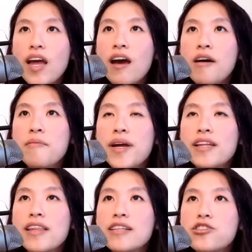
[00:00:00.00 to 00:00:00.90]
Um,
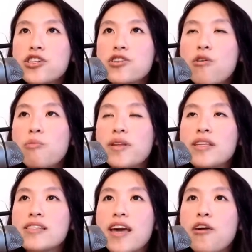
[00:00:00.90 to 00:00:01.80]
and let's just open
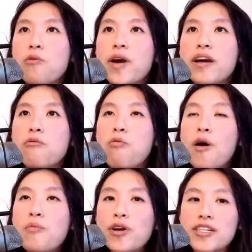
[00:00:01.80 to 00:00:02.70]
this gateway
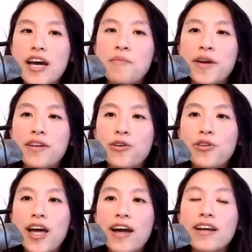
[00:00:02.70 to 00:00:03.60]
one more time. I know
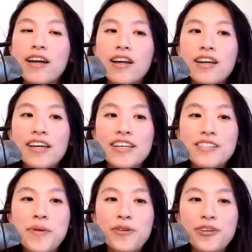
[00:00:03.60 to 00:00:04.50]
that it's
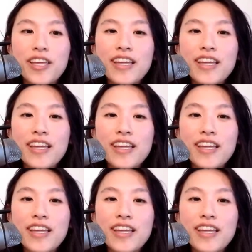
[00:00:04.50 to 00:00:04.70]
been really